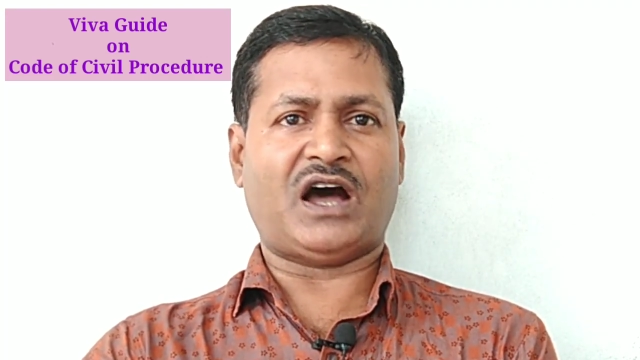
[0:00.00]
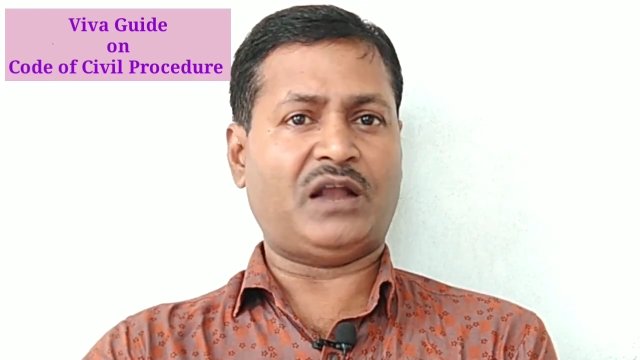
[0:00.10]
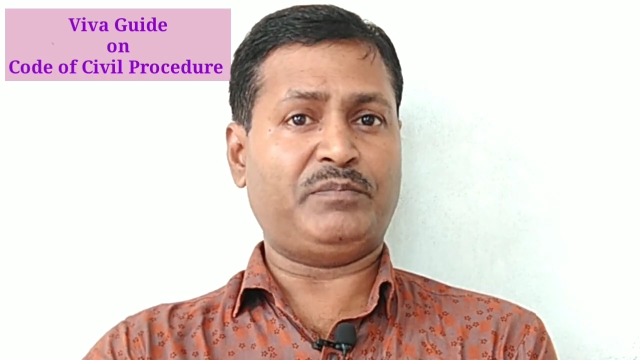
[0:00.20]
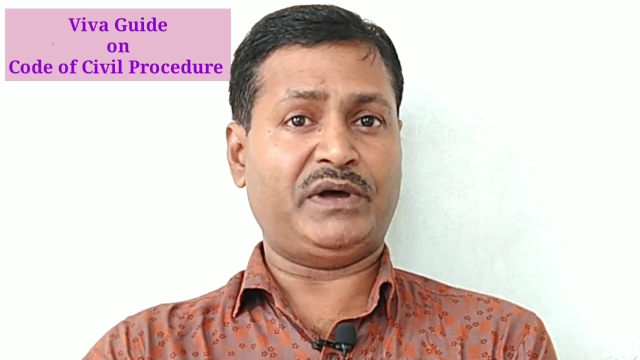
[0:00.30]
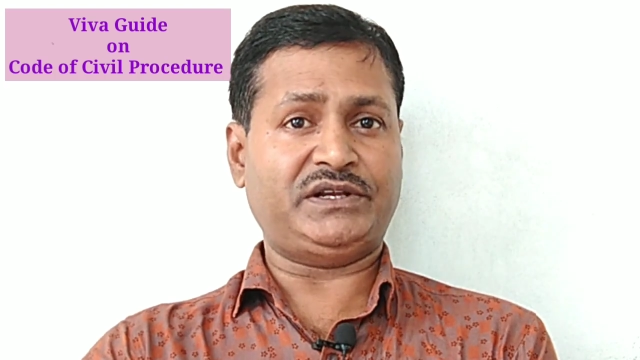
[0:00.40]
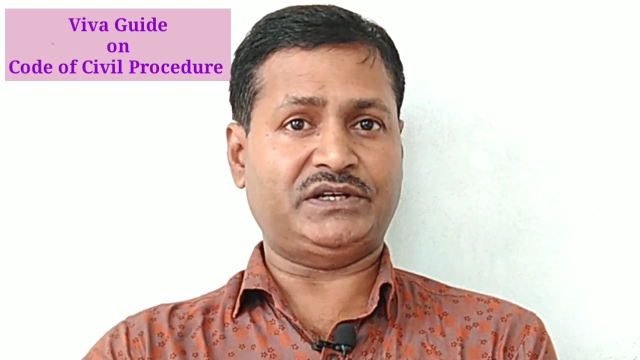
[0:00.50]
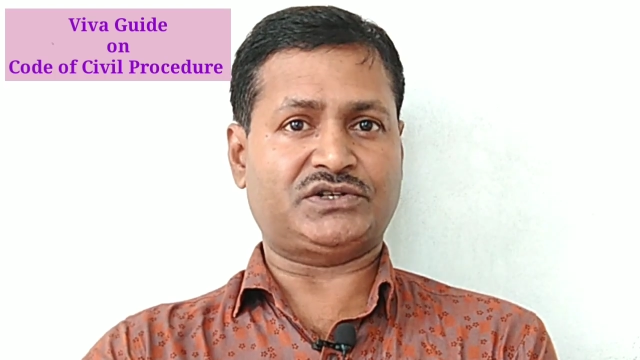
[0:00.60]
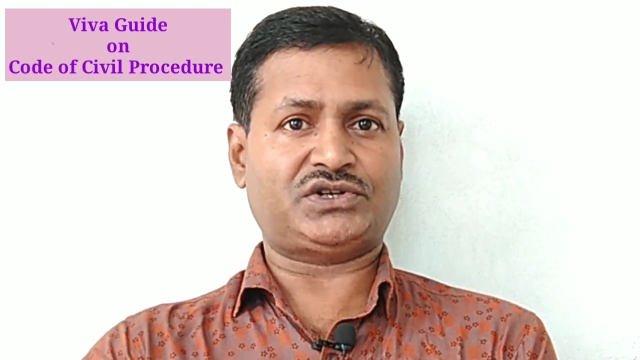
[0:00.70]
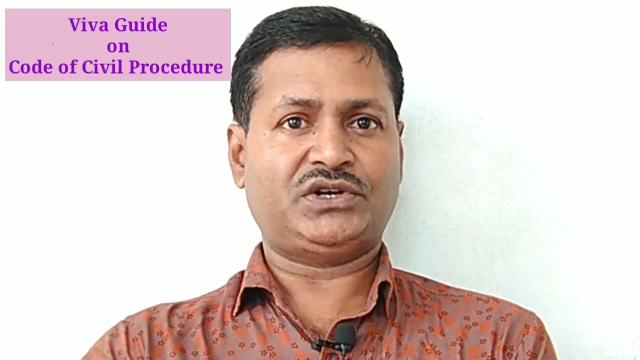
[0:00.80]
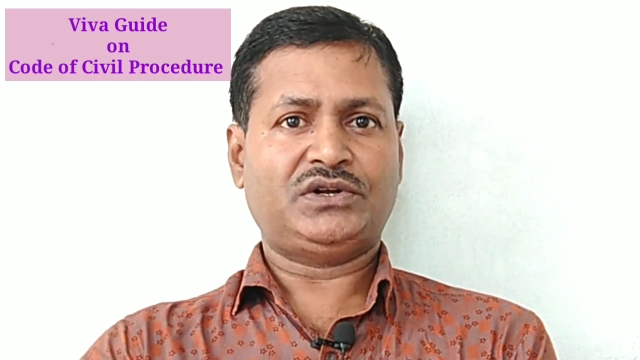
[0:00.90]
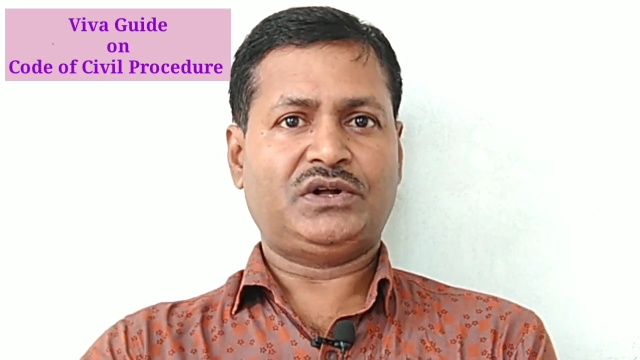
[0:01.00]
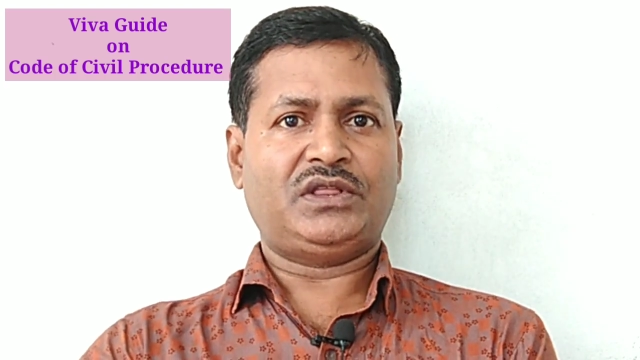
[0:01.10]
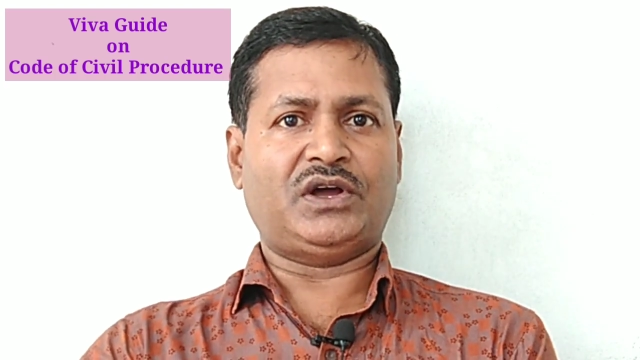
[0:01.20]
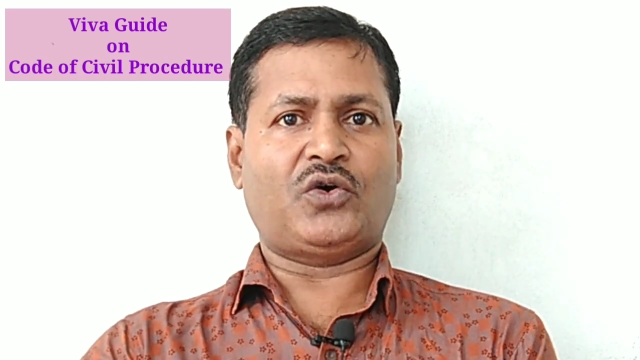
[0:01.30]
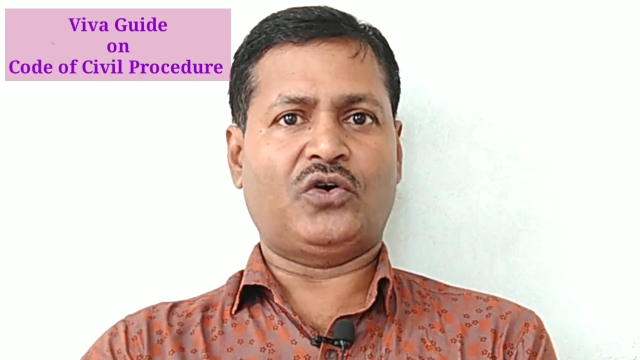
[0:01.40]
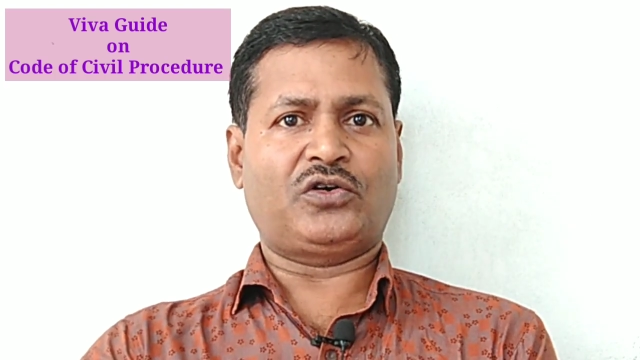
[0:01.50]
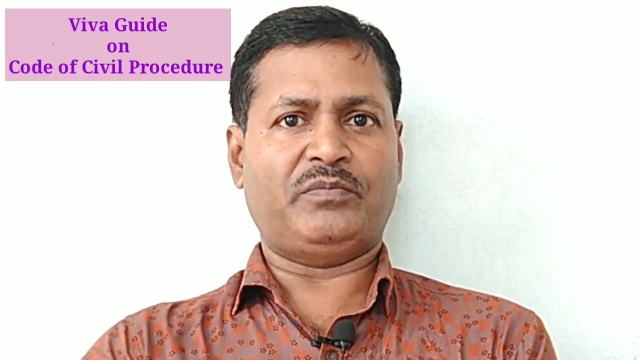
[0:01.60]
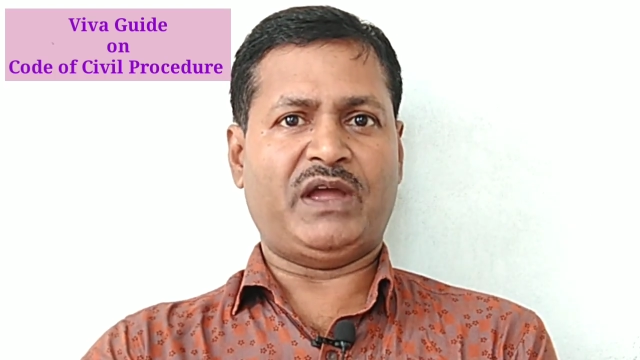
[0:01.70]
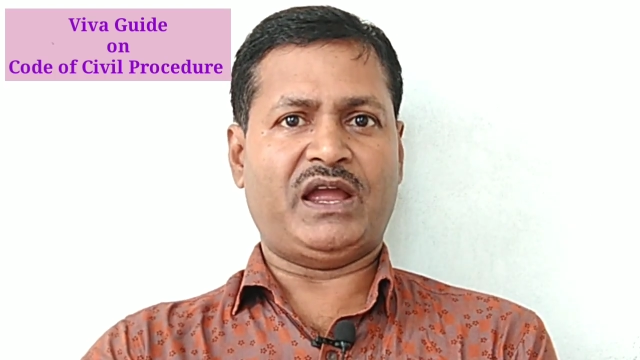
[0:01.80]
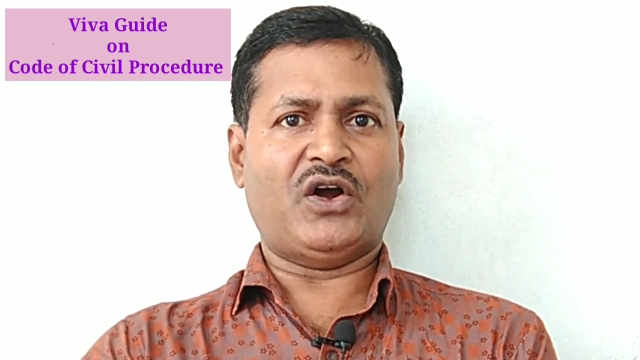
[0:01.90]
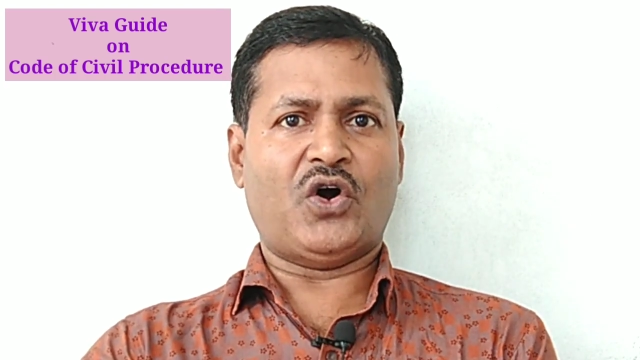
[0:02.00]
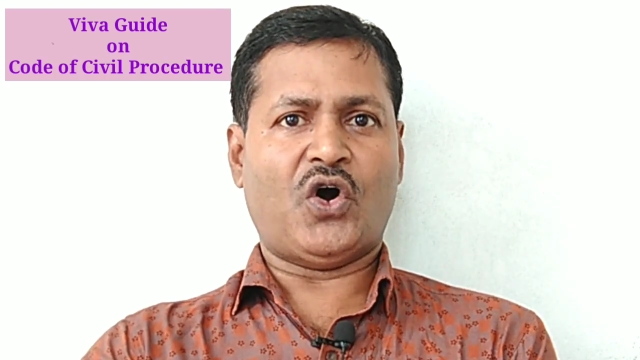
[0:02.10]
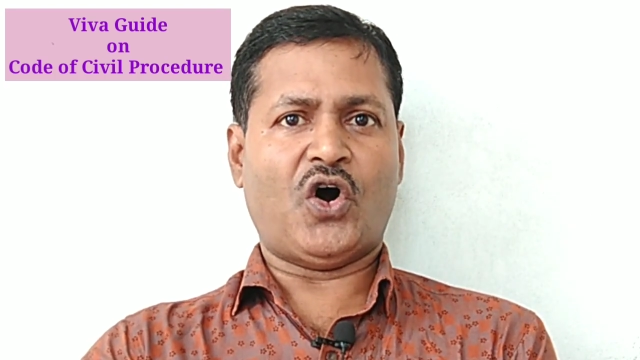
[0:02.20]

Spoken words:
convenient, the court may